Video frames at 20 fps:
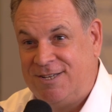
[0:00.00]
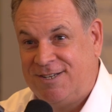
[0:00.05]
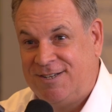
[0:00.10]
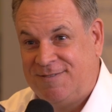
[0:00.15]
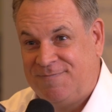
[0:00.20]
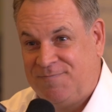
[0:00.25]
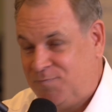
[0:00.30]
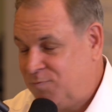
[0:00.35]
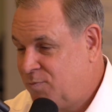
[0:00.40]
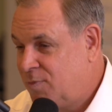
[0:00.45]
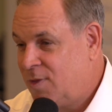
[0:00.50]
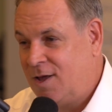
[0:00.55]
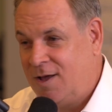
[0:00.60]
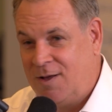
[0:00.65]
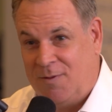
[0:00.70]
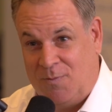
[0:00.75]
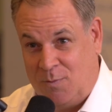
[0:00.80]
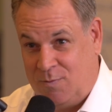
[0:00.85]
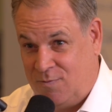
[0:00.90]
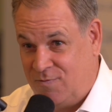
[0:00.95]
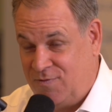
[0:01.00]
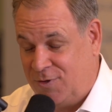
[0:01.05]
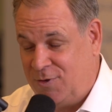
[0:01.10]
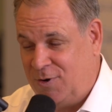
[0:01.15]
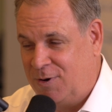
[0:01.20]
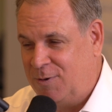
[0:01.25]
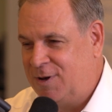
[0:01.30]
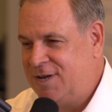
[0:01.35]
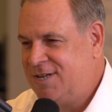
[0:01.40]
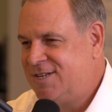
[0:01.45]
For 3
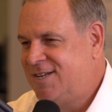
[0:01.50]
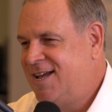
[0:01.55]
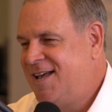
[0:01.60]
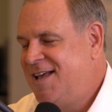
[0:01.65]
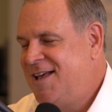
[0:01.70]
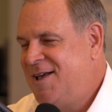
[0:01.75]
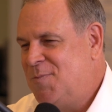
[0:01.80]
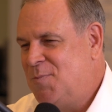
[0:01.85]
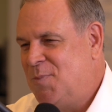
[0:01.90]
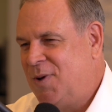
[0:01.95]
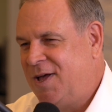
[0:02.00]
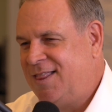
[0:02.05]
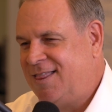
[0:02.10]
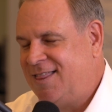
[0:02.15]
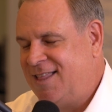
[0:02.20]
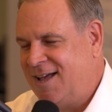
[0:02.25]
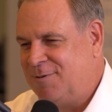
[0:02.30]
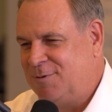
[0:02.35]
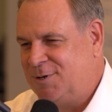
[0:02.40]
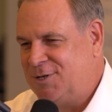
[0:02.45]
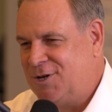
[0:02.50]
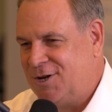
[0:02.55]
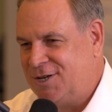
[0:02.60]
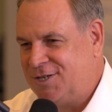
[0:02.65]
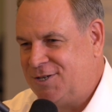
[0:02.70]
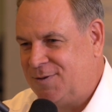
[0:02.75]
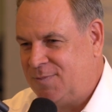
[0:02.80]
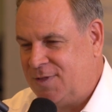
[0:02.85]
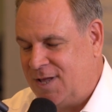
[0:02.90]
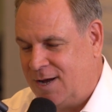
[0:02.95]
weeks. But that was
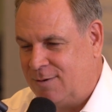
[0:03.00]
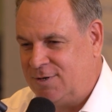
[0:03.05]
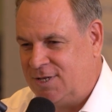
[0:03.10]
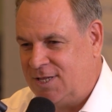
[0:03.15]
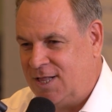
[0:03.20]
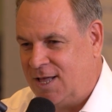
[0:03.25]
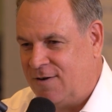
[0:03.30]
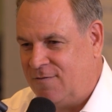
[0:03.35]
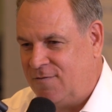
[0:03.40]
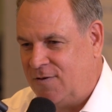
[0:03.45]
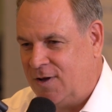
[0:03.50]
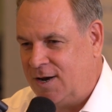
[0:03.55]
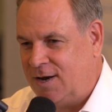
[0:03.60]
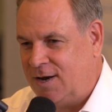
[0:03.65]
awesome. That was a lot of fun.